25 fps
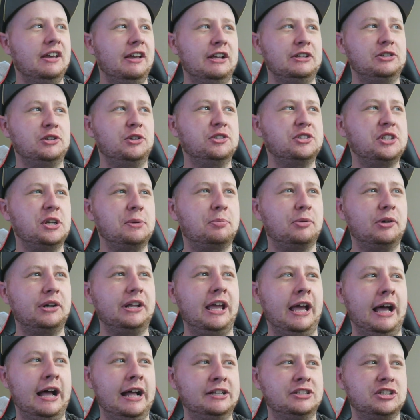it's also
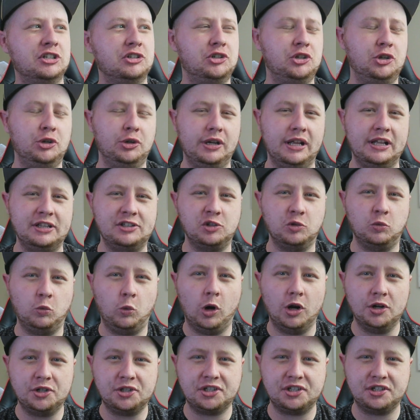pretty hard to tune in to
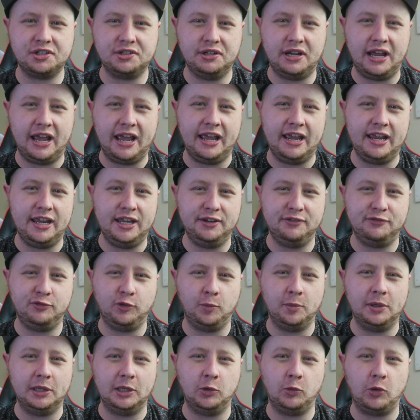watch a
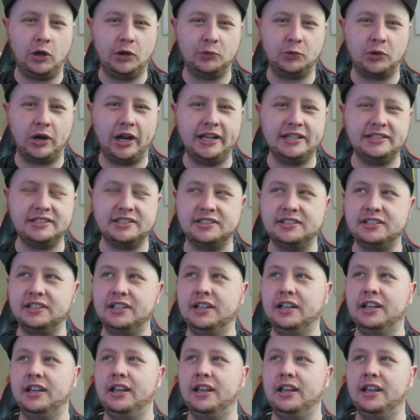Formula 1 race